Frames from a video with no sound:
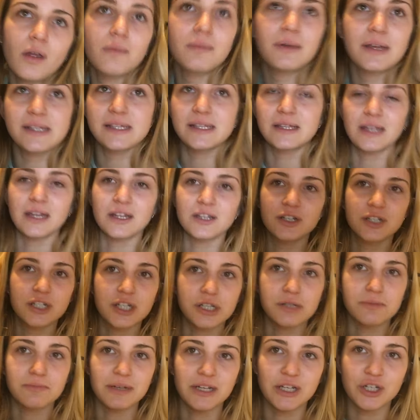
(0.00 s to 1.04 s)
I'm guessing that
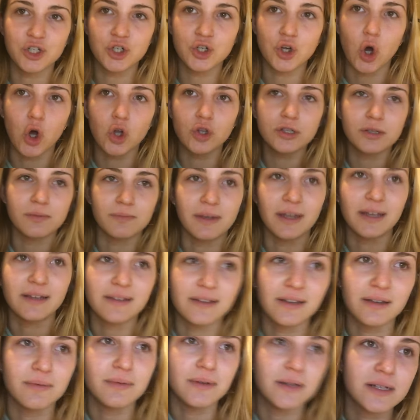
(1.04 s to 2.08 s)
doesn't mean shots, I'm
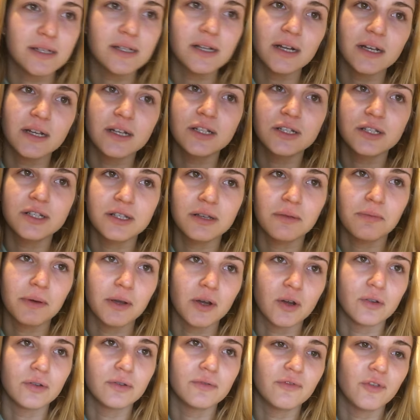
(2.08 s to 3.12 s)
guessing it means like
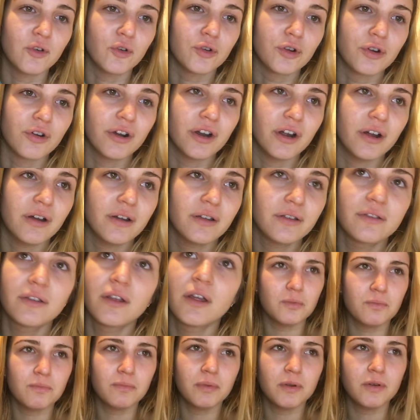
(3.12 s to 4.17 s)
sipping on vodka and ice.
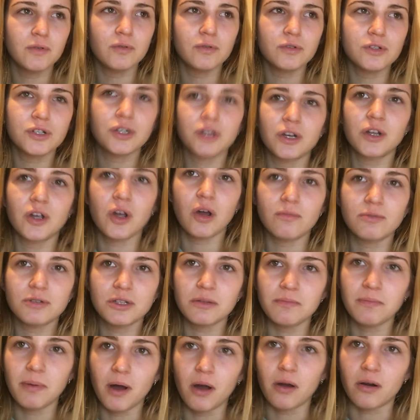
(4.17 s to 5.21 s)
Am I not just gonna go up to
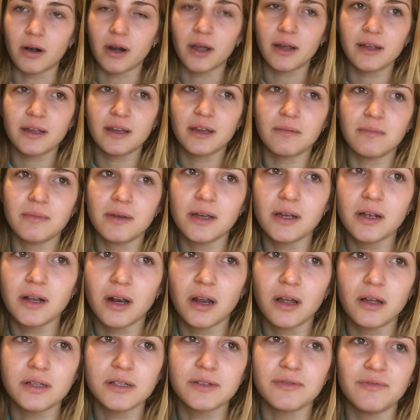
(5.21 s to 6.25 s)
the bar and like give me a
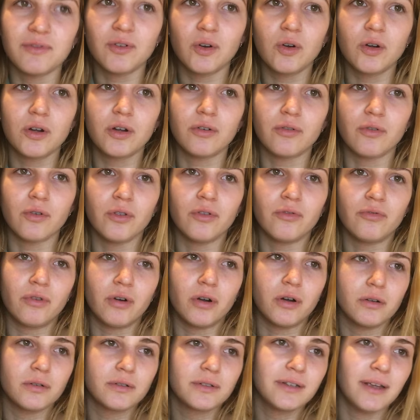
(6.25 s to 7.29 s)
glass of vodka on the
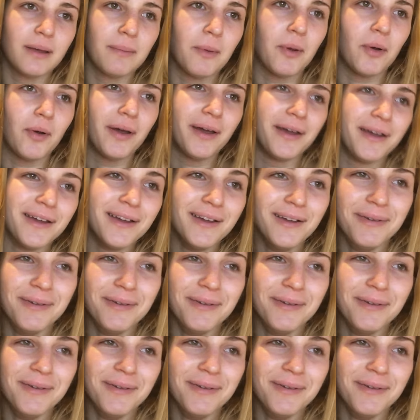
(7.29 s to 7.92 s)
rocks, am I?